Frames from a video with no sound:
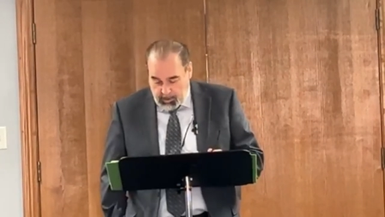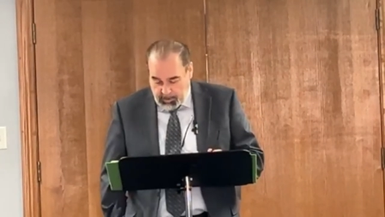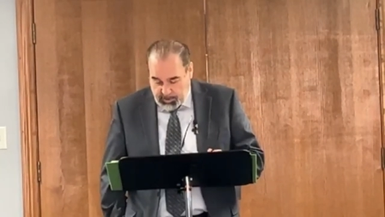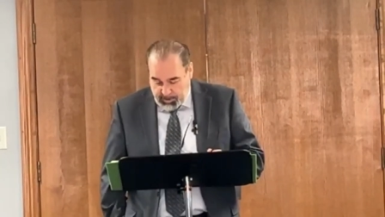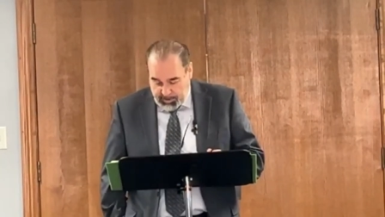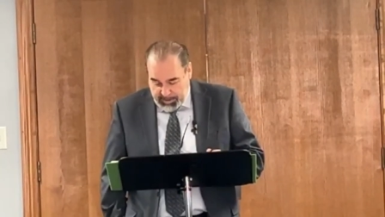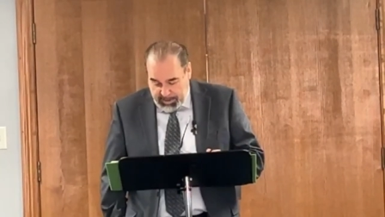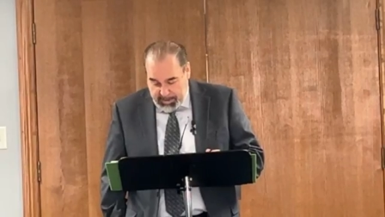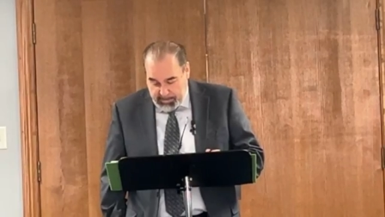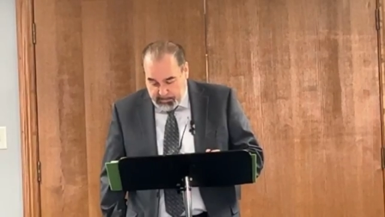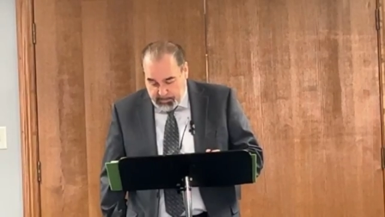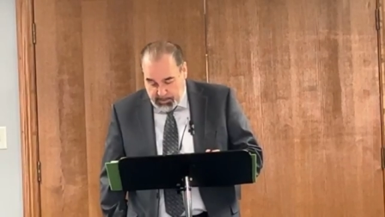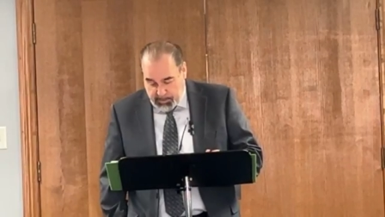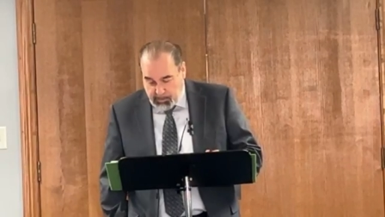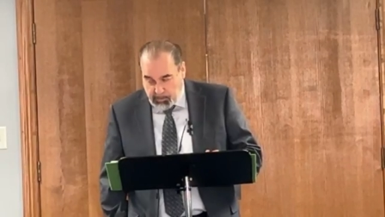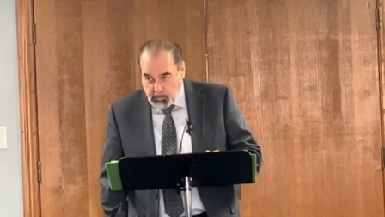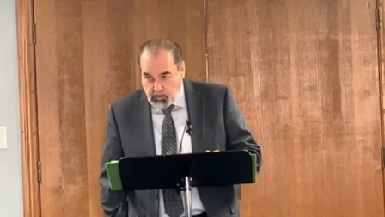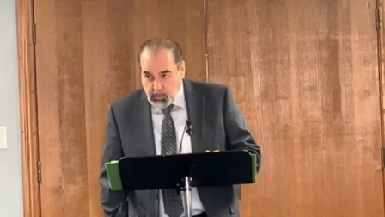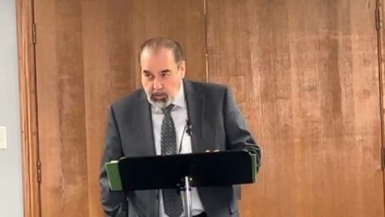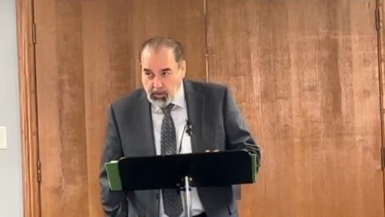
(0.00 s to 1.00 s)
steeped
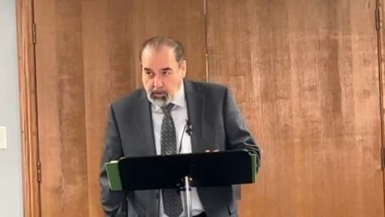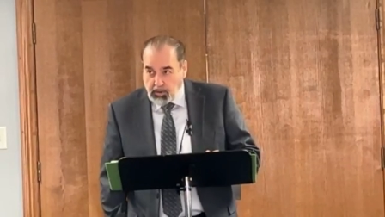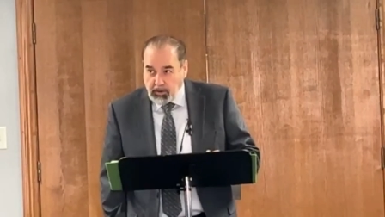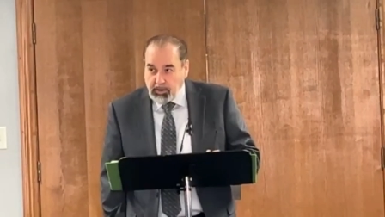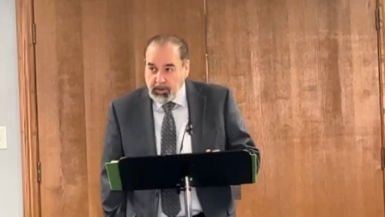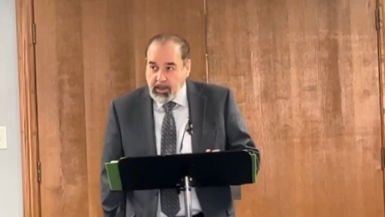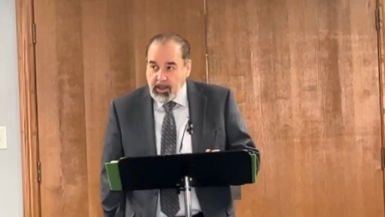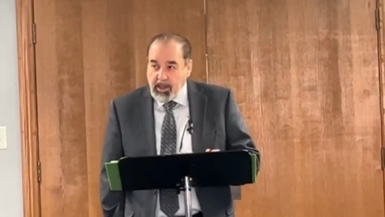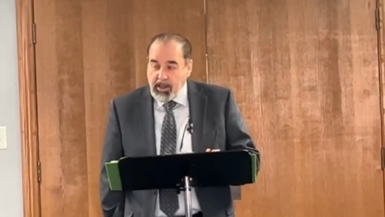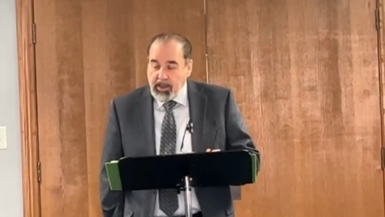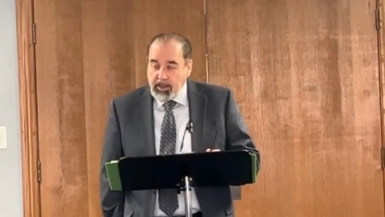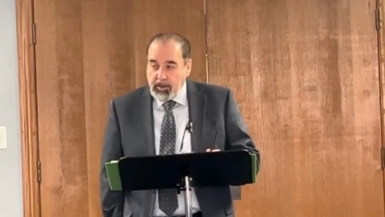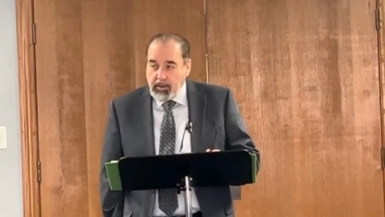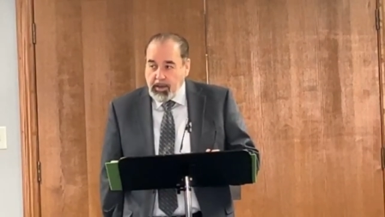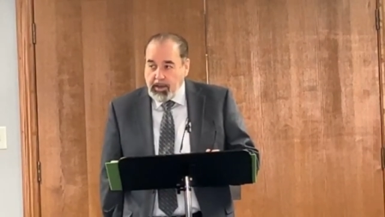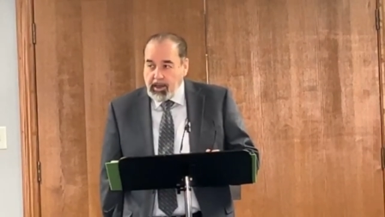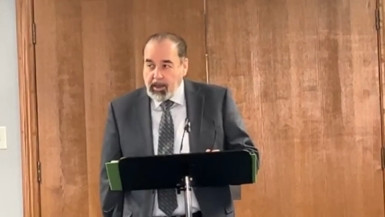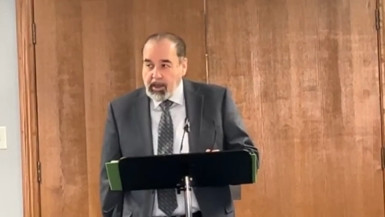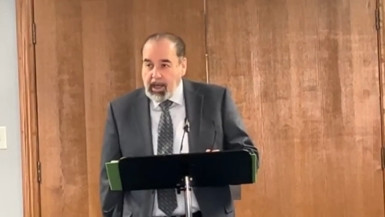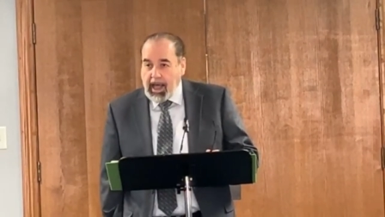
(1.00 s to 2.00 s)
in the world,
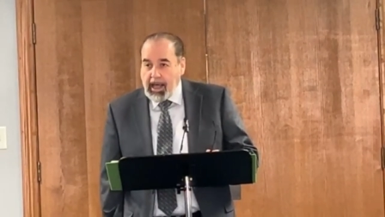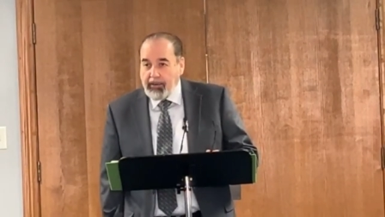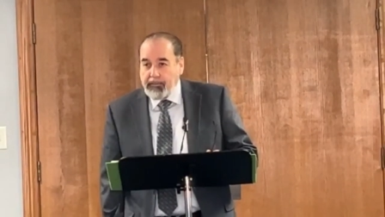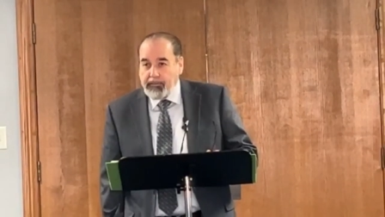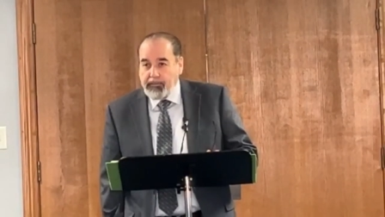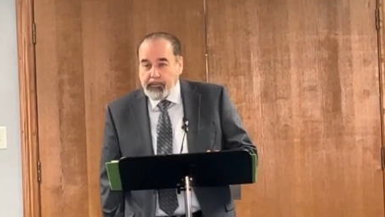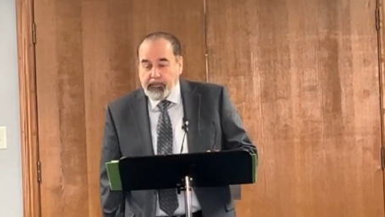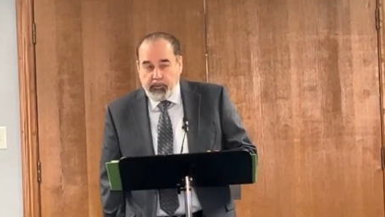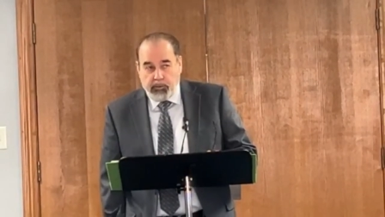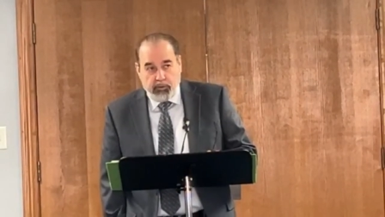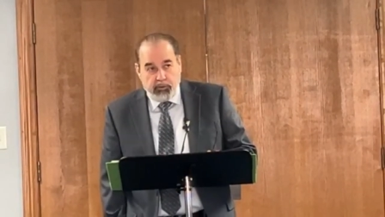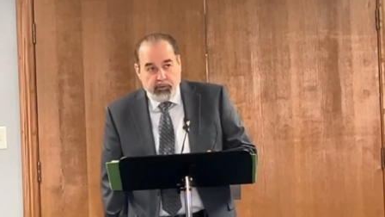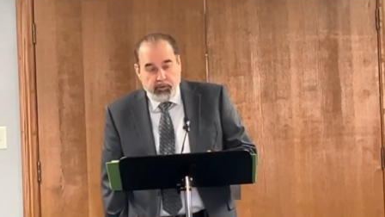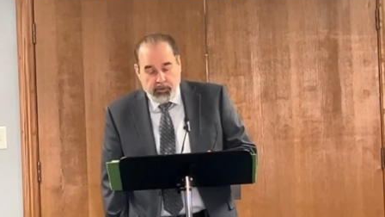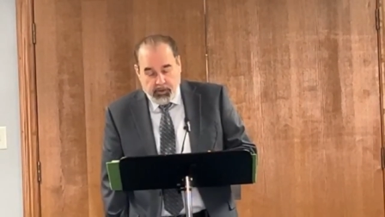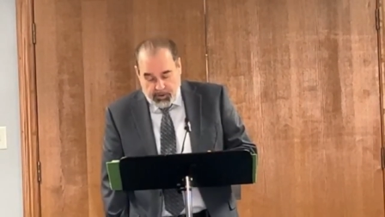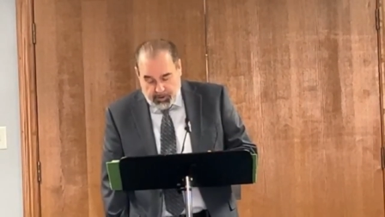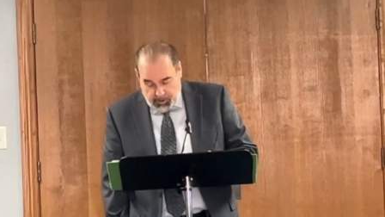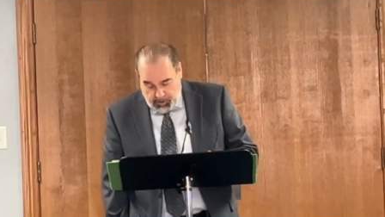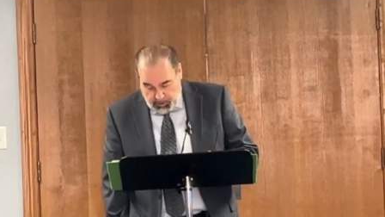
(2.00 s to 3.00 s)
you had a lot
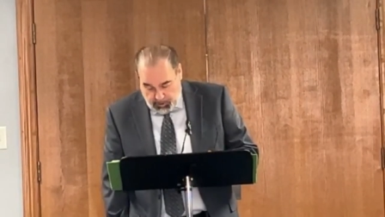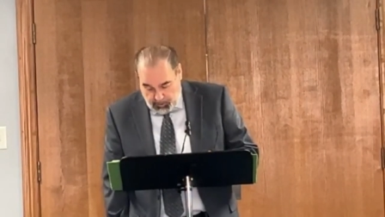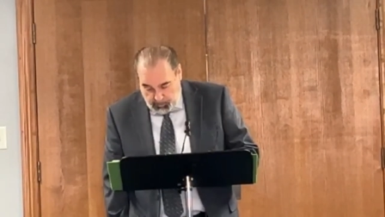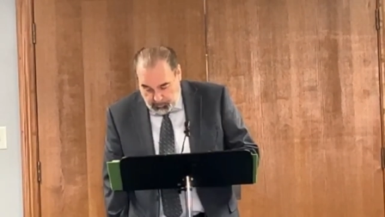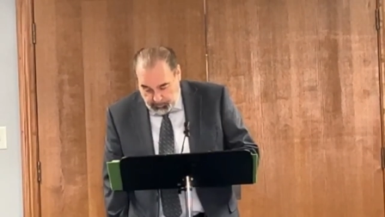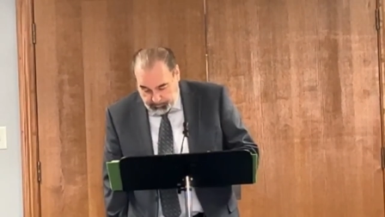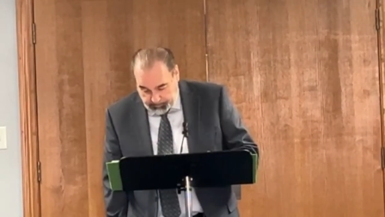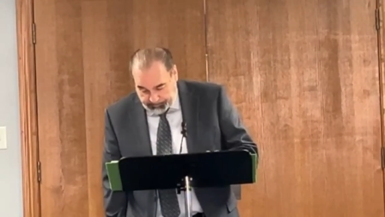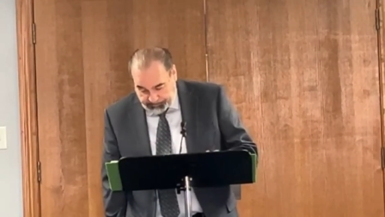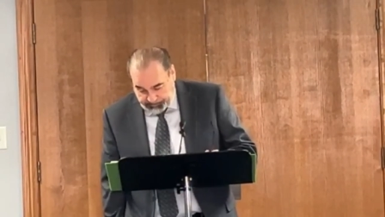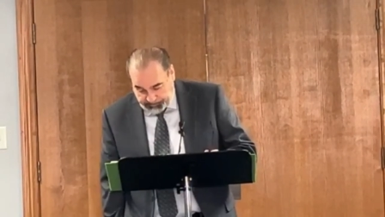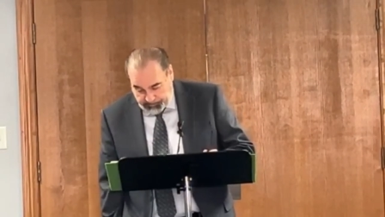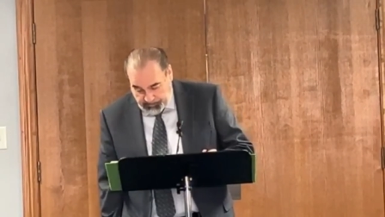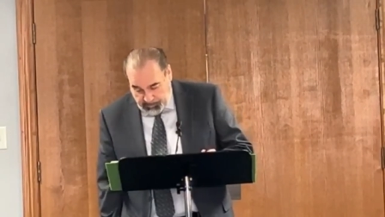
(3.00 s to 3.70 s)
further to go.